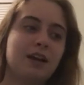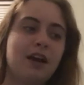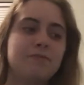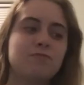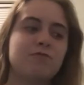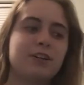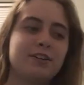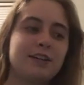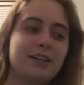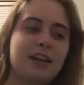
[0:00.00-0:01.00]
I'm
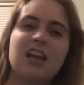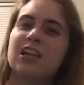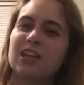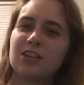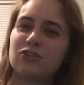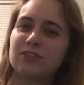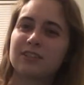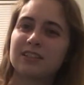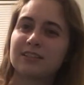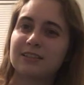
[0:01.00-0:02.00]
very
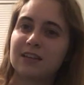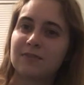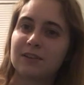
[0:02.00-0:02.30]
interested to see if